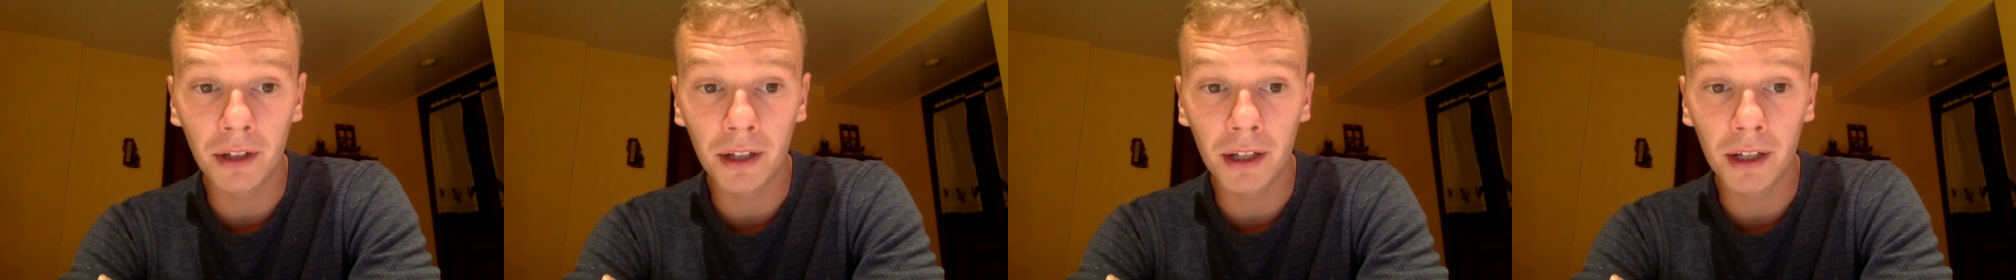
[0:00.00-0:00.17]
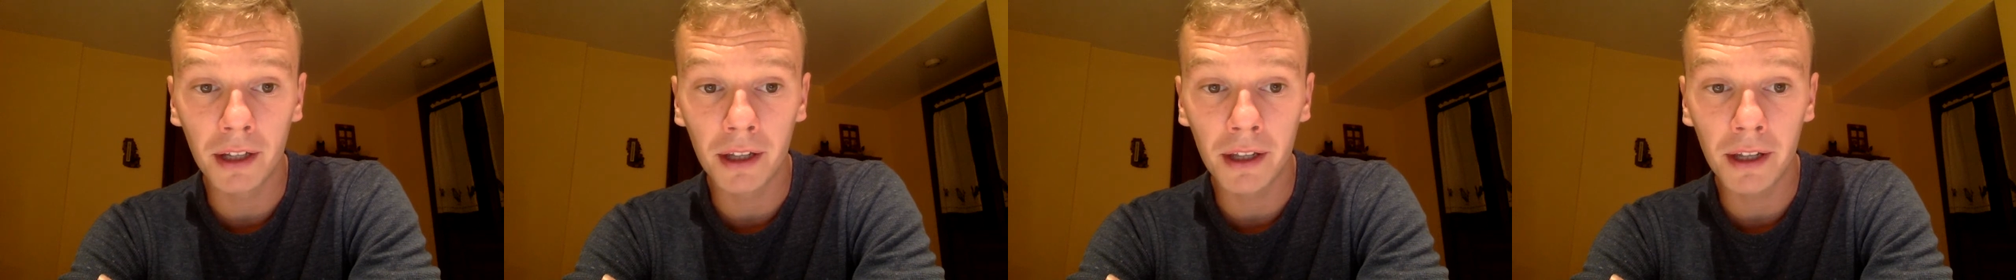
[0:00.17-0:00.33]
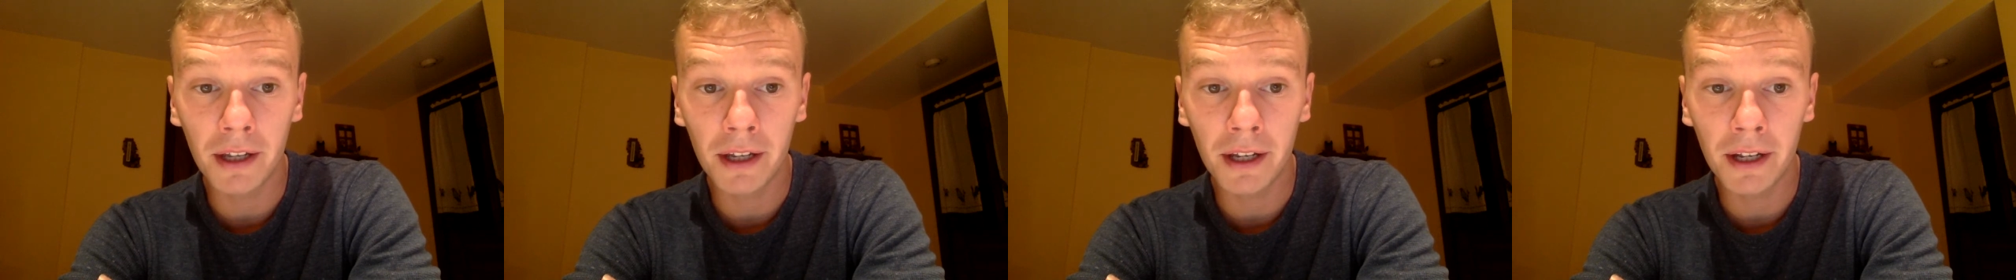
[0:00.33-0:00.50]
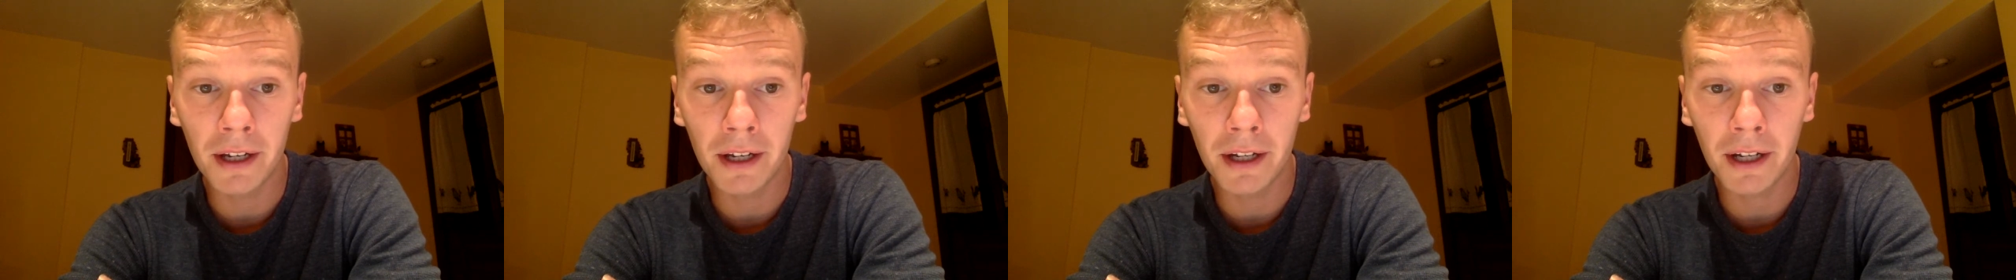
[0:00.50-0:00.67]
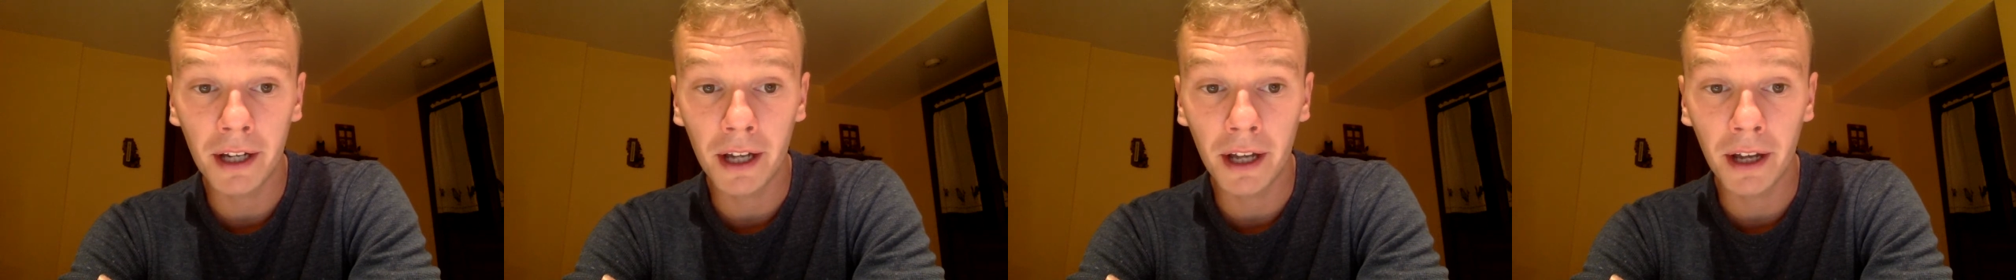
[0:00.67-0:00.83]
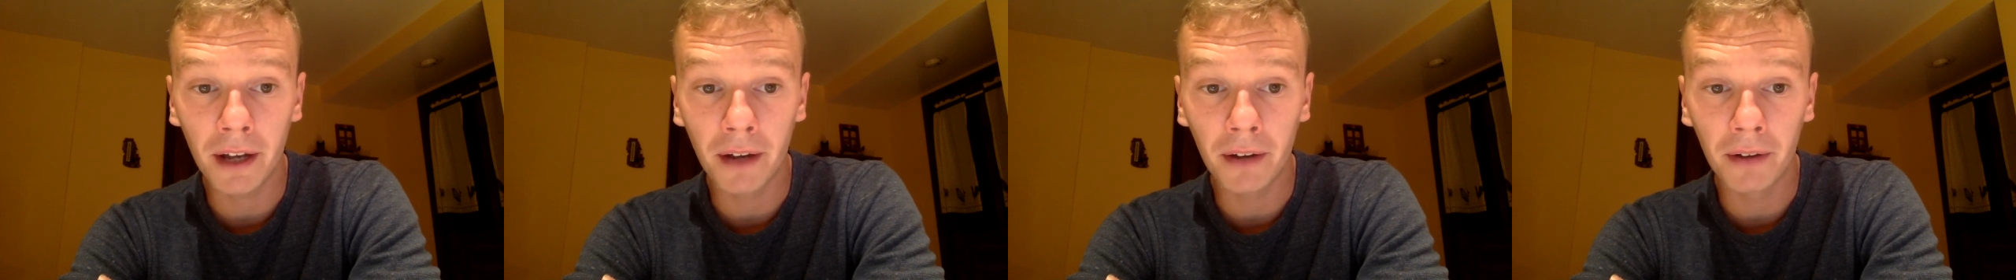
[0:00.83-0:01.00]
in the
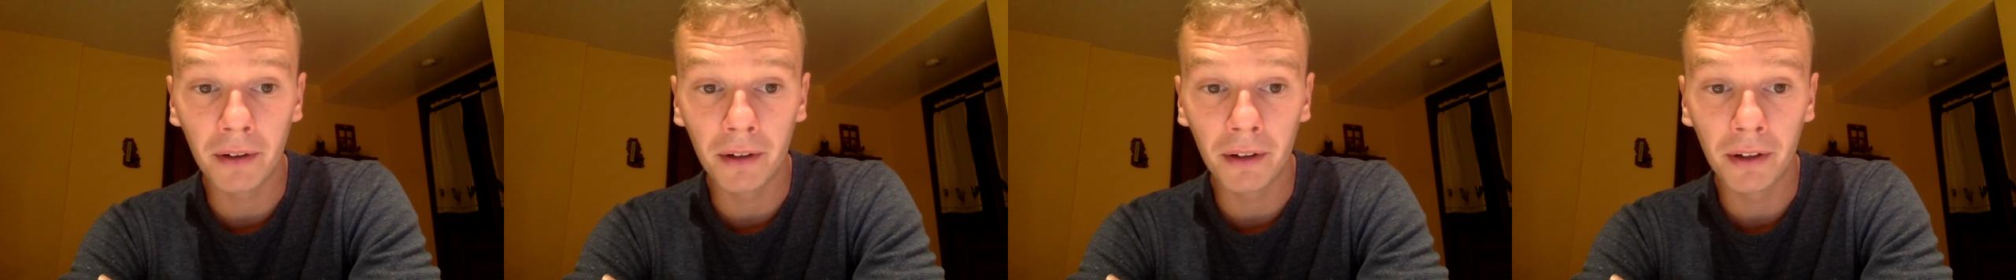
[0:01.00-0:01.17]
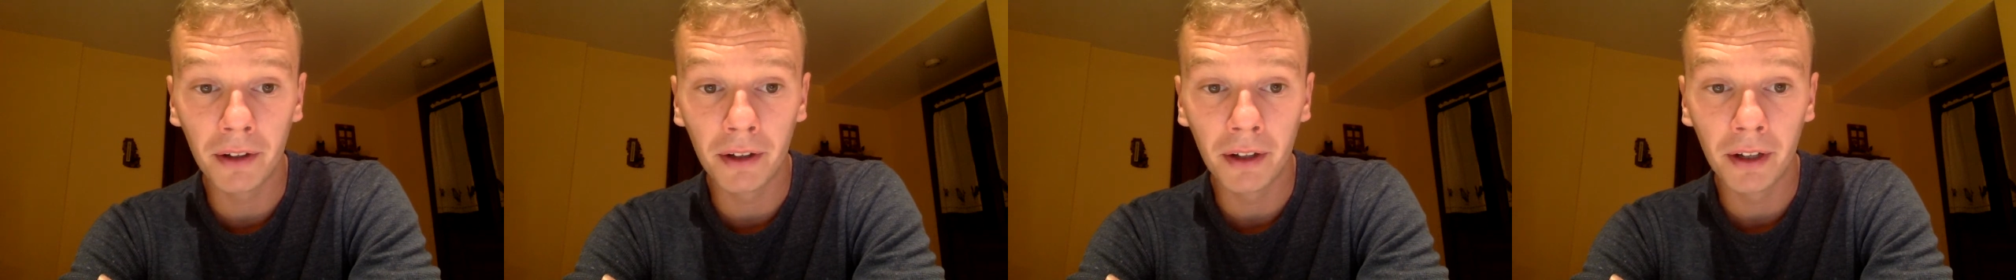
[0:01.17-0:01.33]
account.